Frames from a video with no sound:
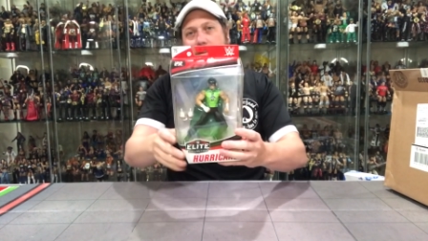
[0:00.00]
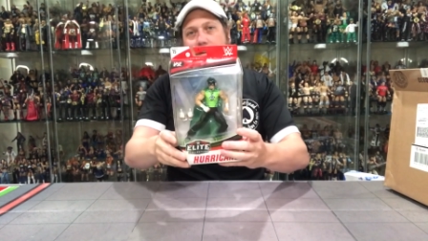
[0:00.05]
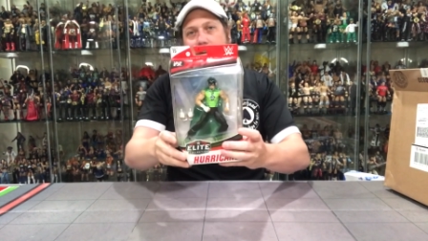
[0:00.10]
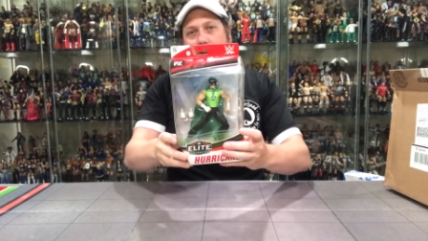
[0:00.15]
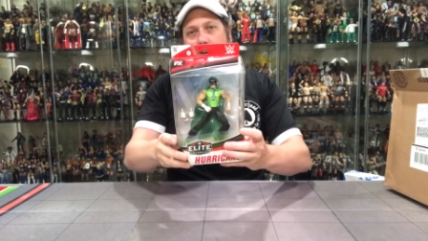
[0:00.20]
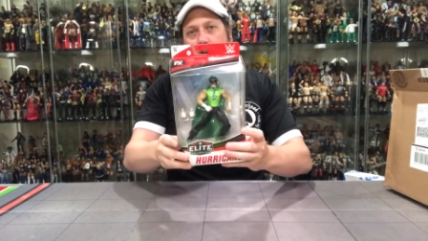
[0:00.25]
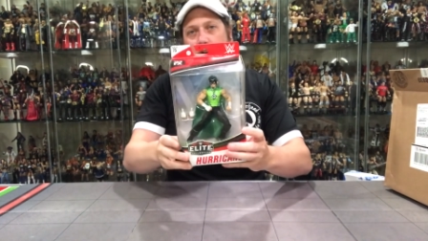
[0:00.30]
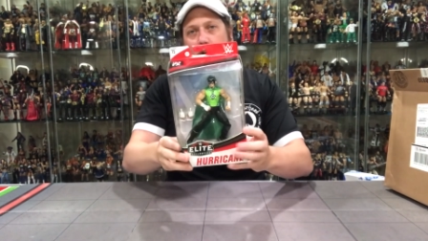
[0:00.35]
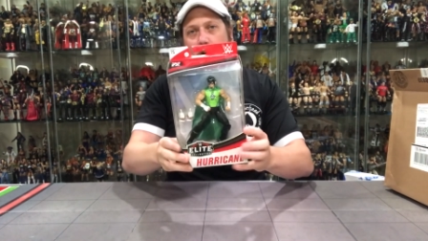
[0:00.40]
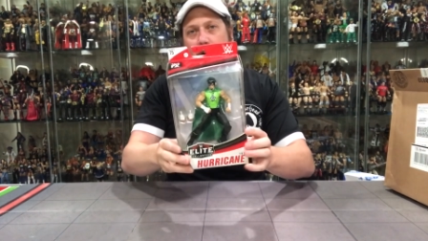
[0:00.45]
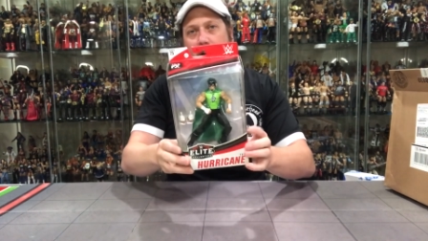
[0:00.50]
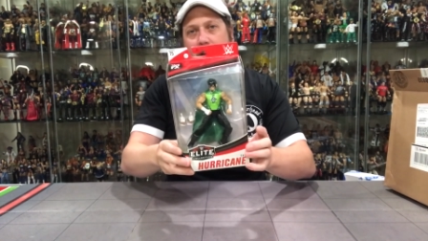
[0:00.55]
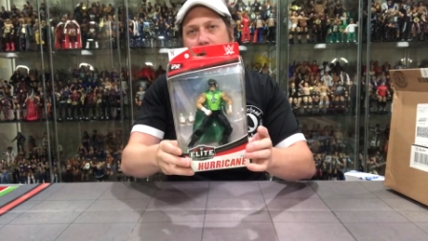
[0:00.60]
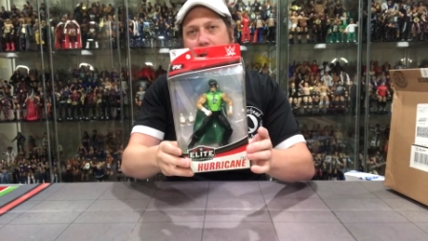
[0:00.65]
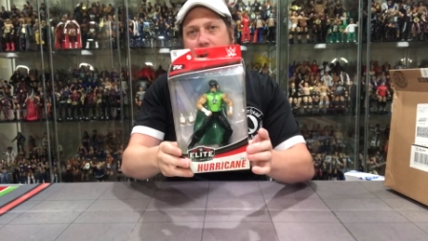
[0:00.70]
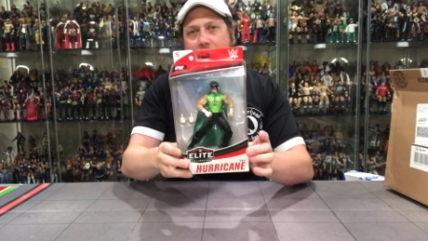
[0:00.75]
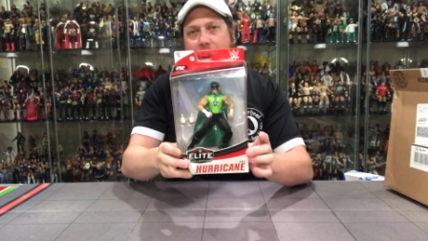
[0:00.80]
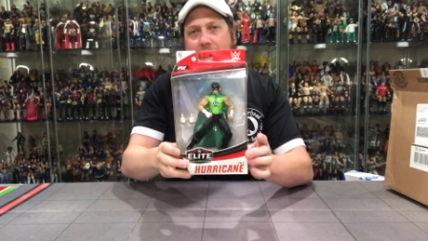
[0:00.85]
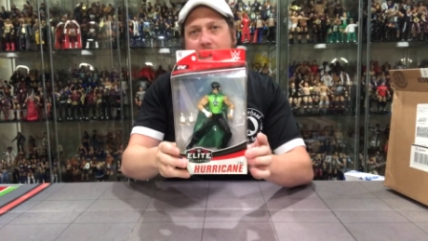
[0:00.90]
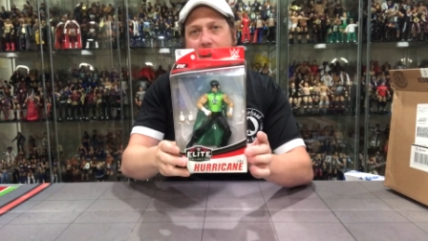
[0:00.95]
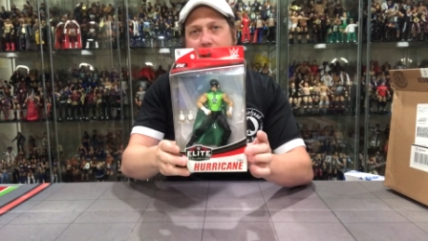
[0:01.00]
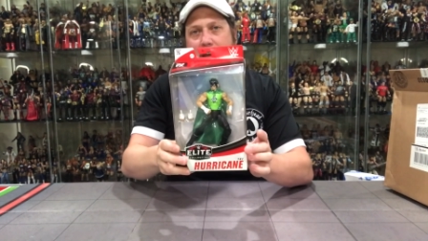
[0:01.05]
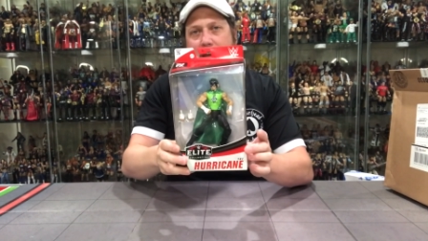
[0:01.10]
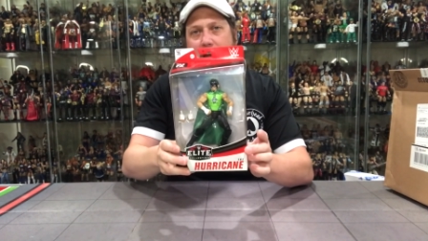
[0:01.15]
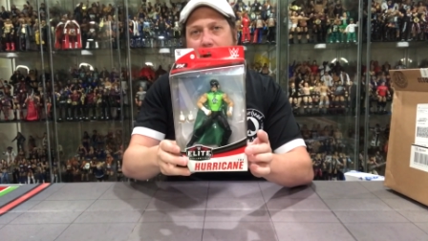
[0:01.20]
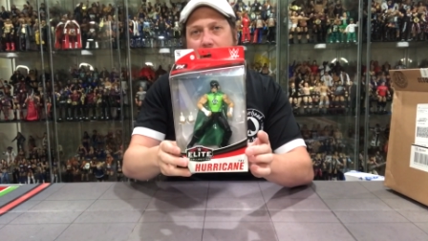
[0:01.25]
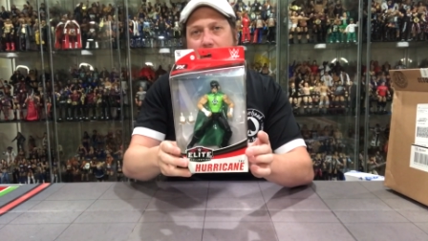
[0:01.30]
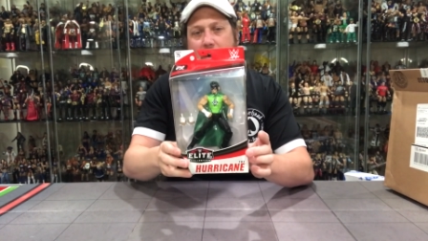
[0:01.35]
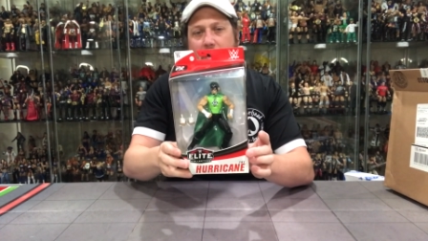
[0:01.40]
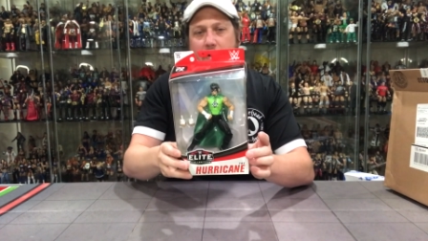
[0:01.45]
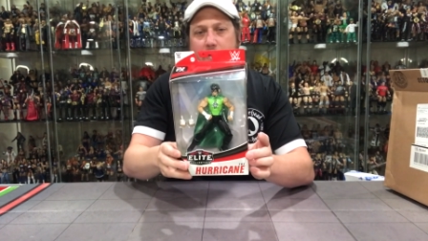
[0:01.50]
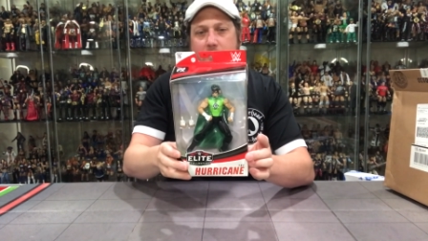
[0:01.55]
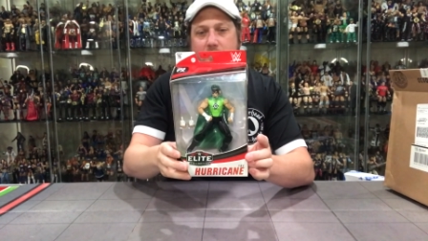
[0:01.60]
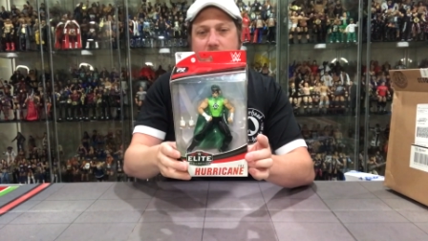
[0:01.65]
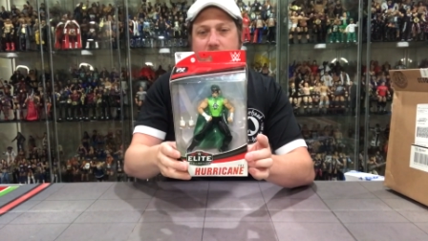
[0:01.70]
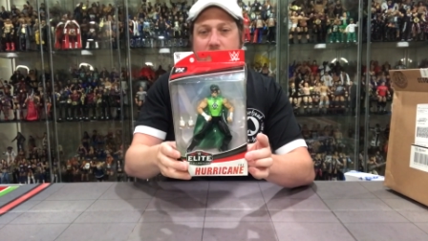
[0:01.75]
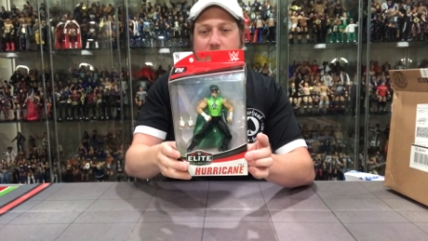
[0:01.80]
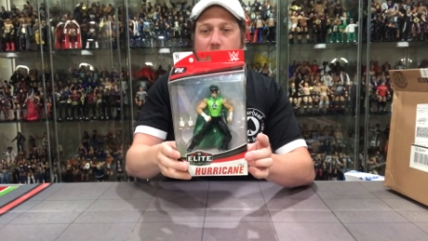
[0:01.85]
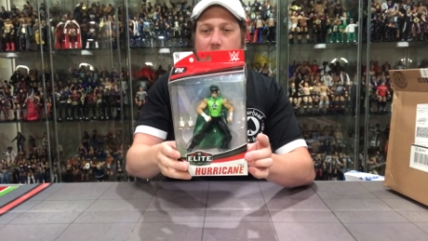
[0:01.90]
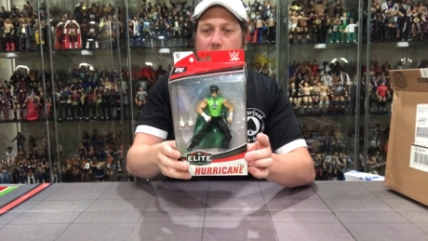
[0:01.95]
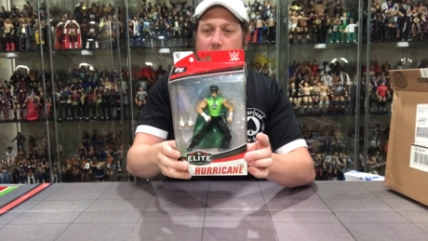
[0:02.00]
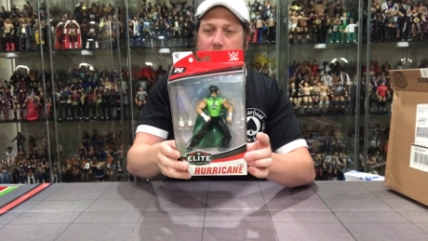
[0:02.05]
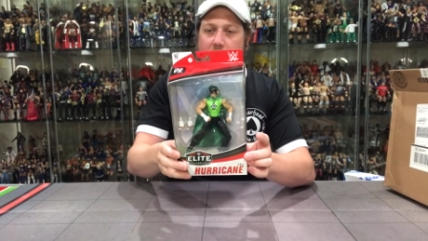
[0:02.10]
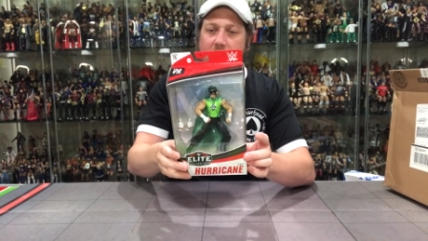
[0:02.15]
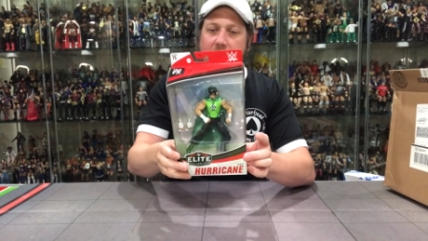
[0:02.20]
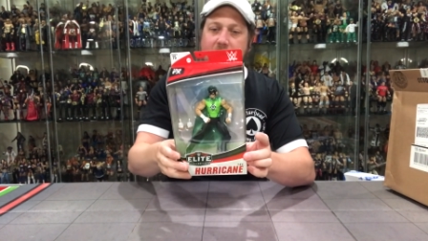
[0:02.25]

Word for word: Hurricane Helm. So